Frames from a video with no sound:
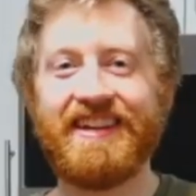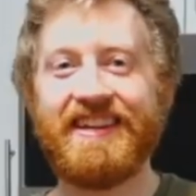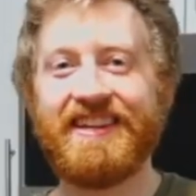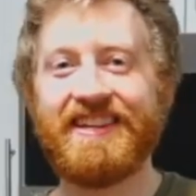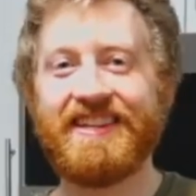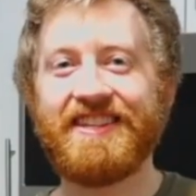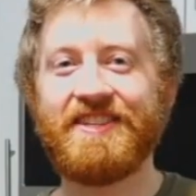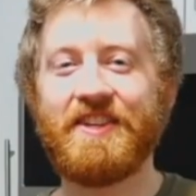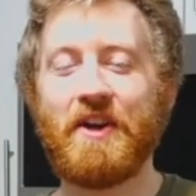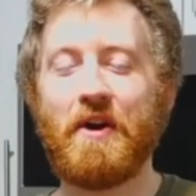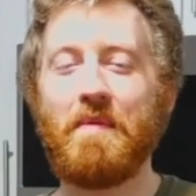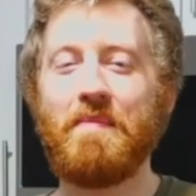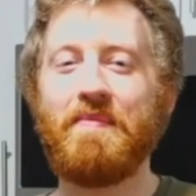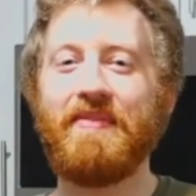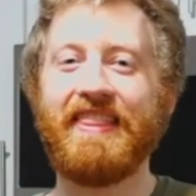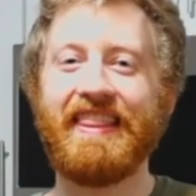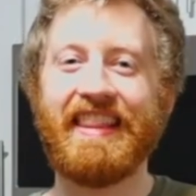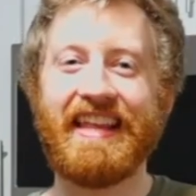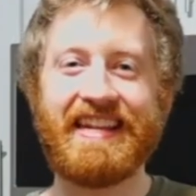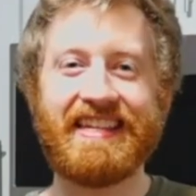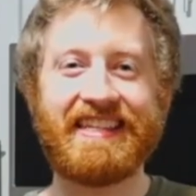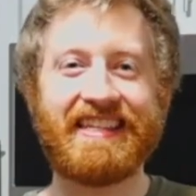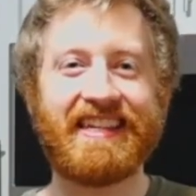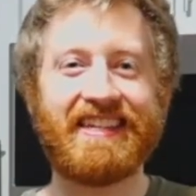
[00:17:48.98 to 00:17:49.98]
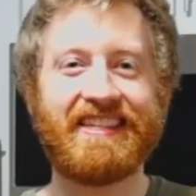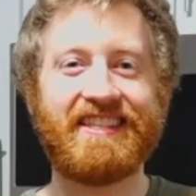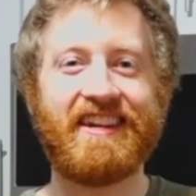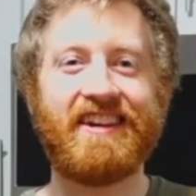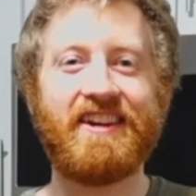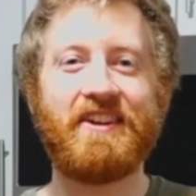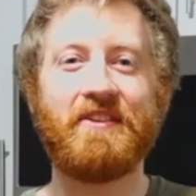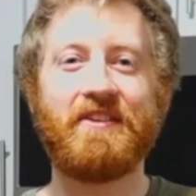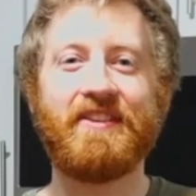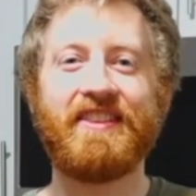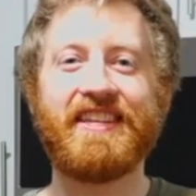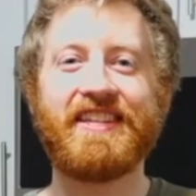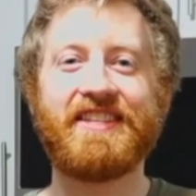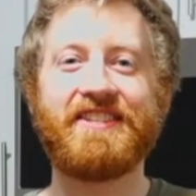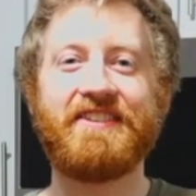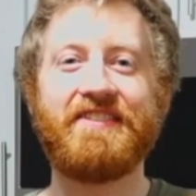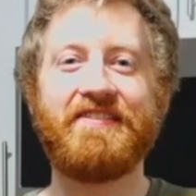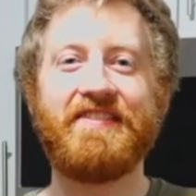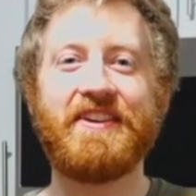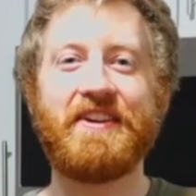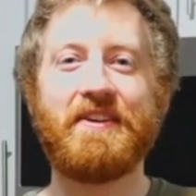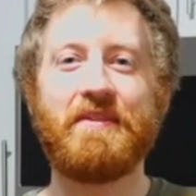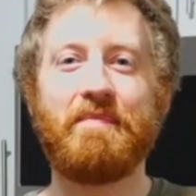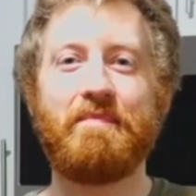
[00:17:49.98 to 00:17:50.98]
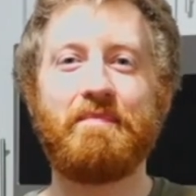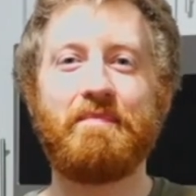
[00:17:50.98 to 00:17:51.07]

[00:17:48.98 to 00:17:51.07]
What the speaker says: So let's get started with this review.